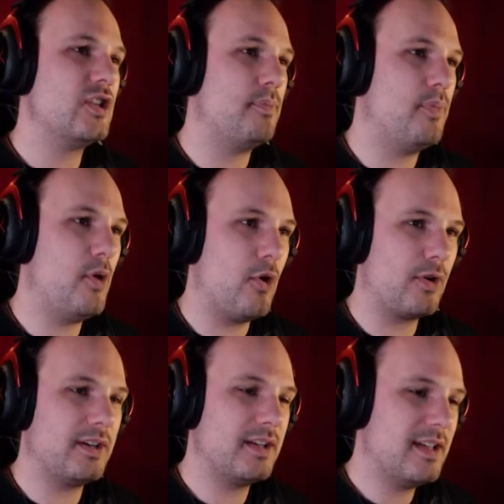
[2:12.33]
the
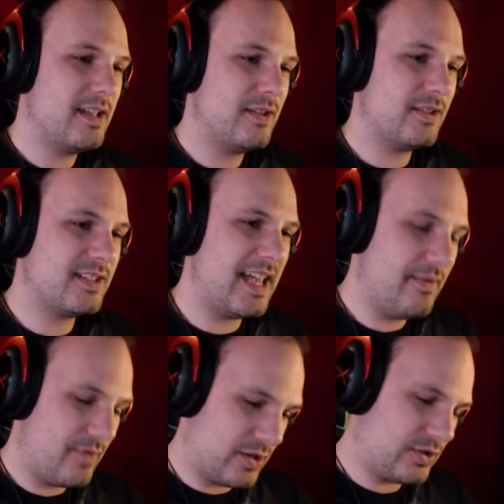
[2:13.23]
book. You see,
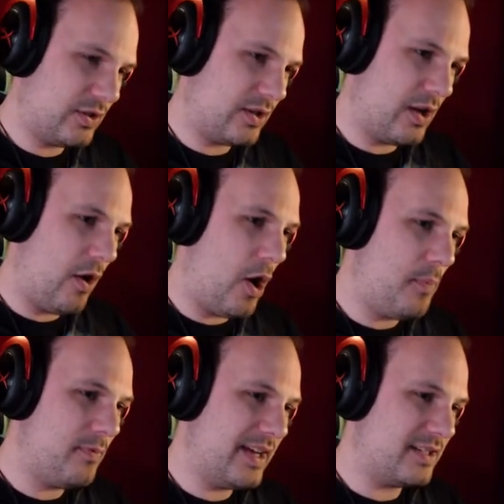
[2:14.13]
we're just gonna go
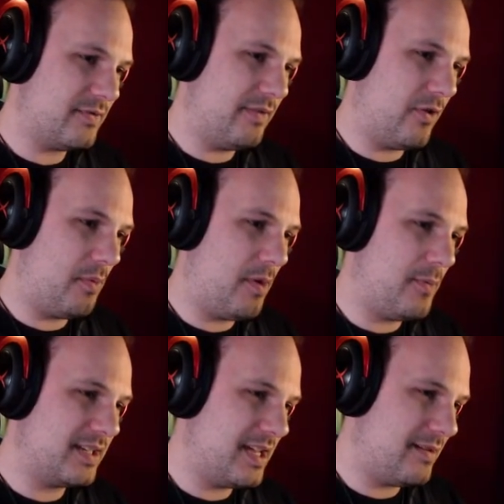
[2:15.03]
open witchery for a
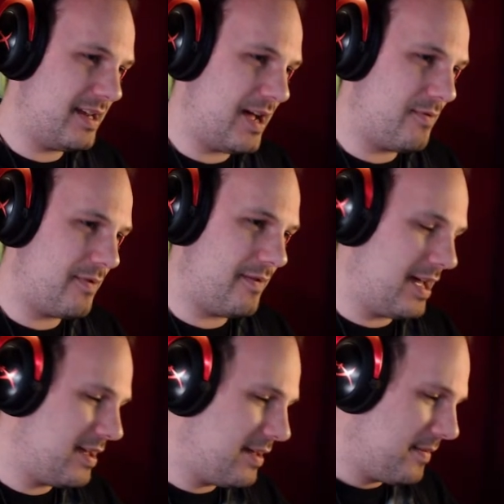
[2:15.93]
moment here in
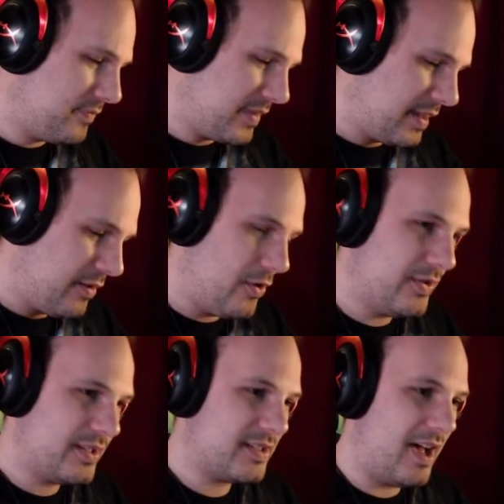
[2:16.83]
our, on
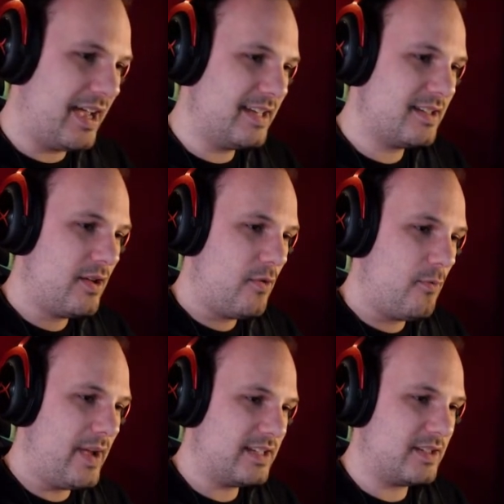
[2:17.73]
the side,
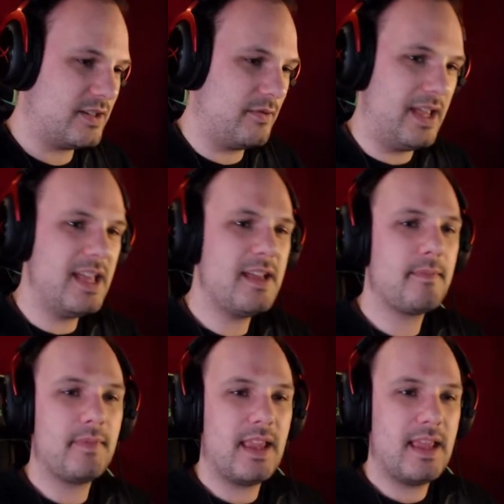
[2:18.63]
witchery.
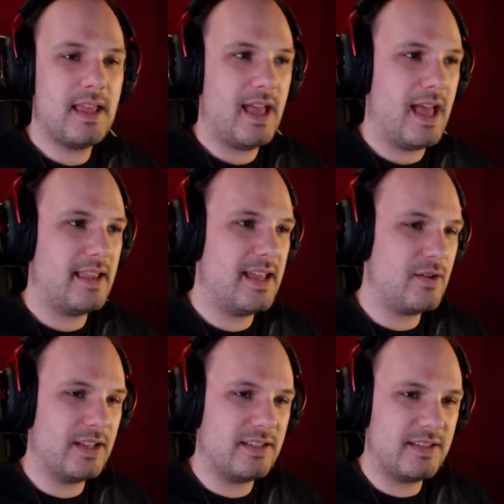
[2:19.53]
And then you
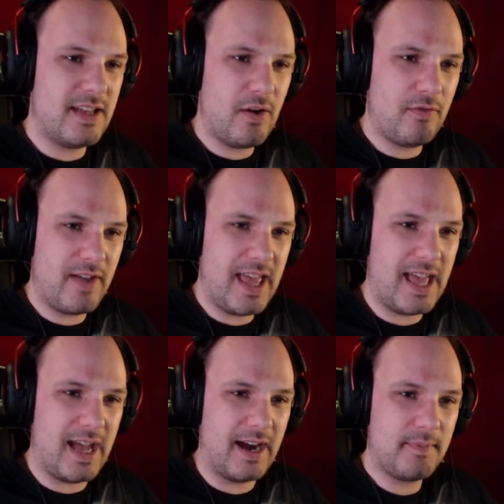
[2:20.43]
can see over
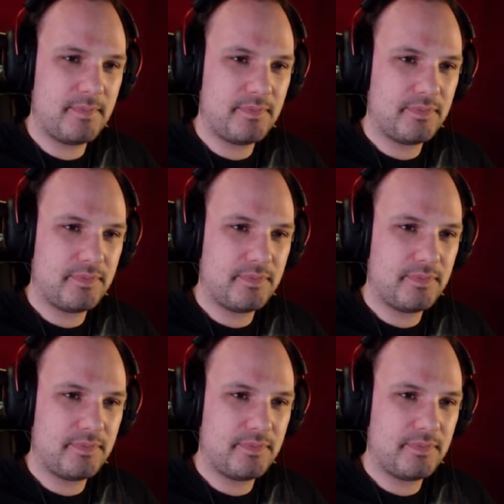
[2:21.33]
here,